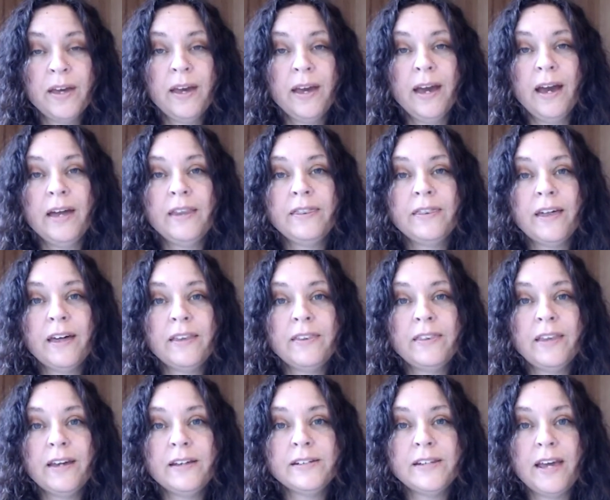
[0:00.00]
And then
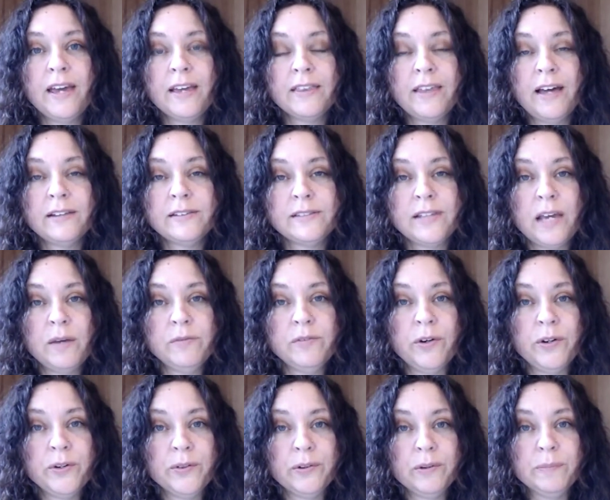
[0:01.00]
they take that same
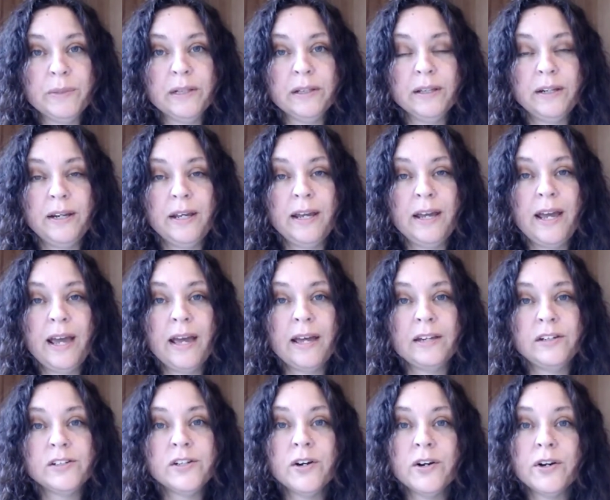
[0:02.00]
vulnerability
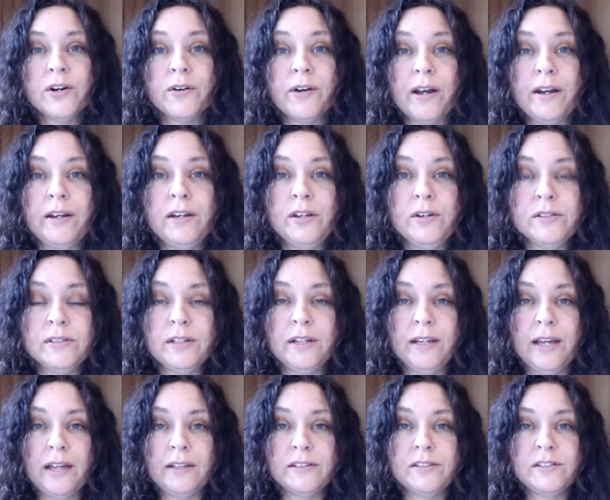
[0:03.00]
and turn it around and use it
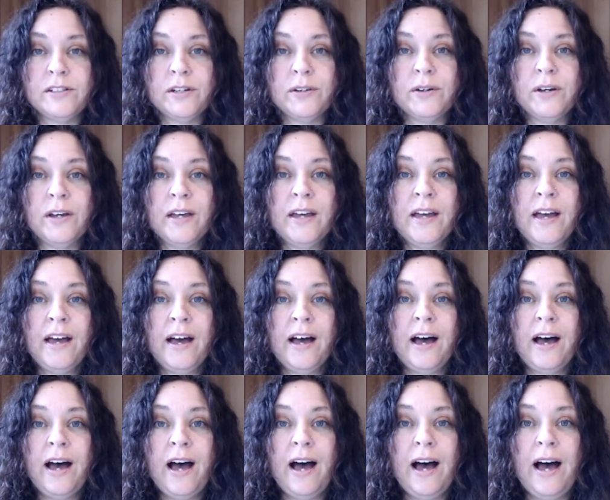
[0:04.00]
against you.
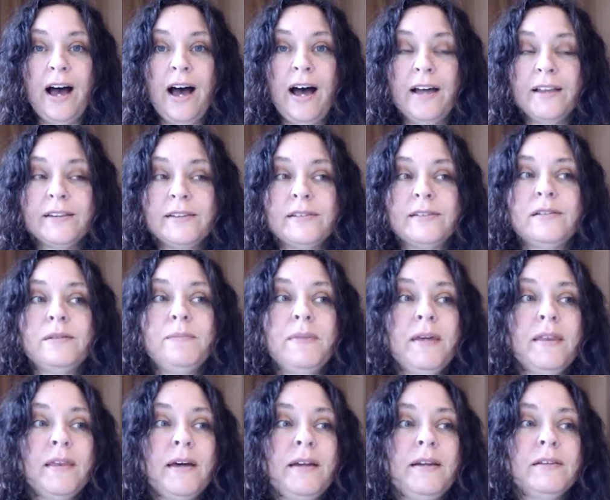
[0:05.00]
To
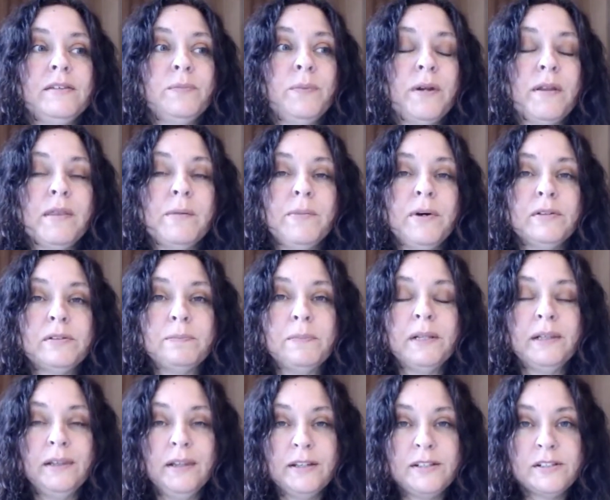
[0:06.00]
me, that is one of the most
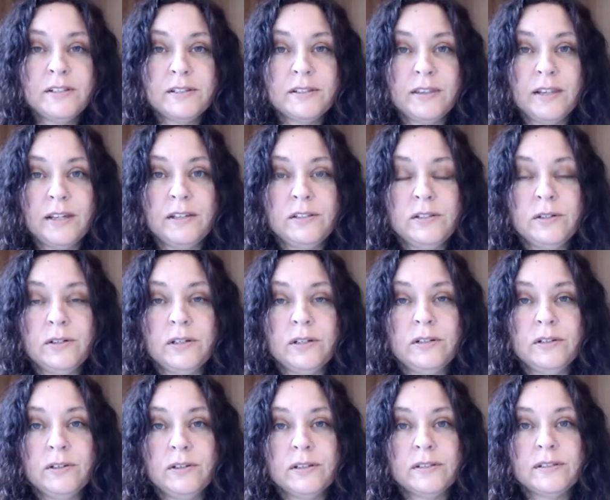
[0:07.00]
malicious things you can
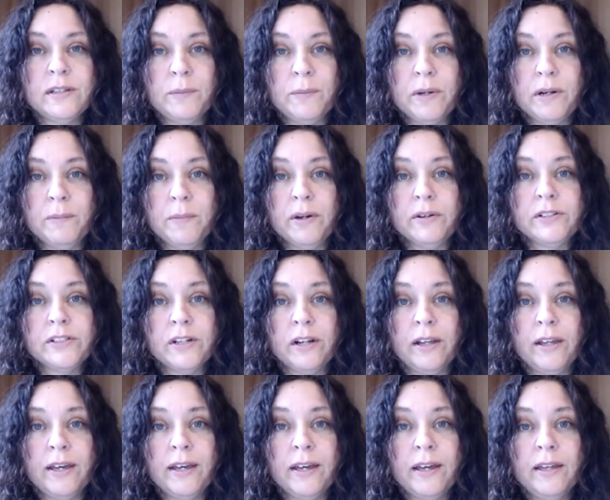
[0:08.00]
do to someone
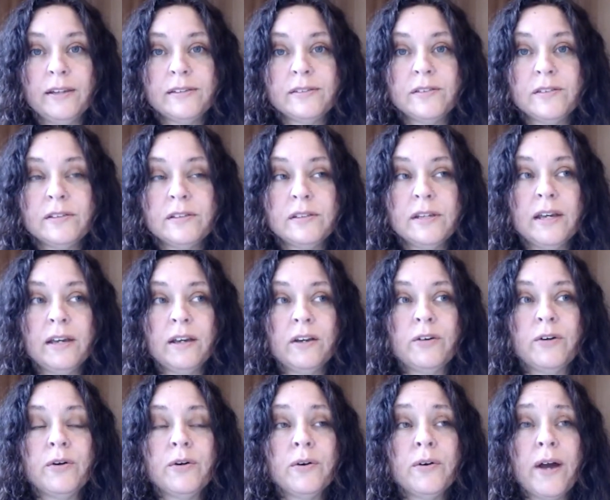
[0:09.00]
emotionally. It's
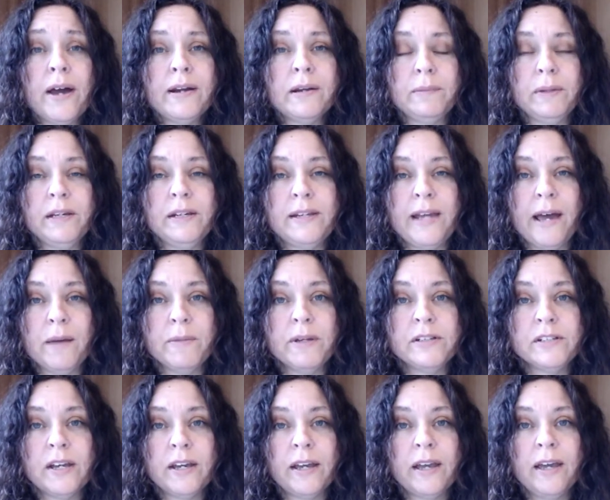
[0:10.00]
incredibly
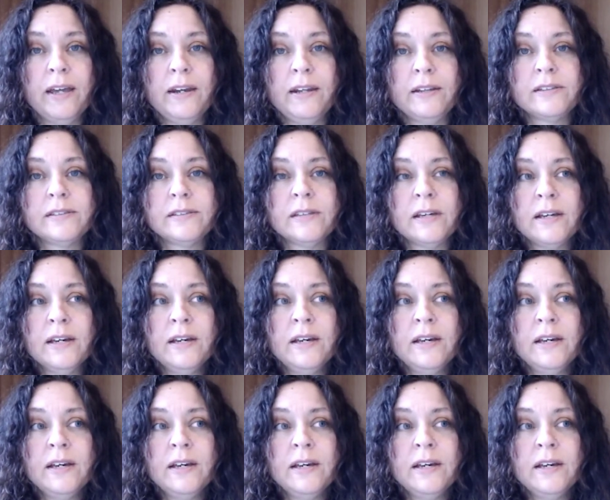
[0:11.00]
damaging. And it's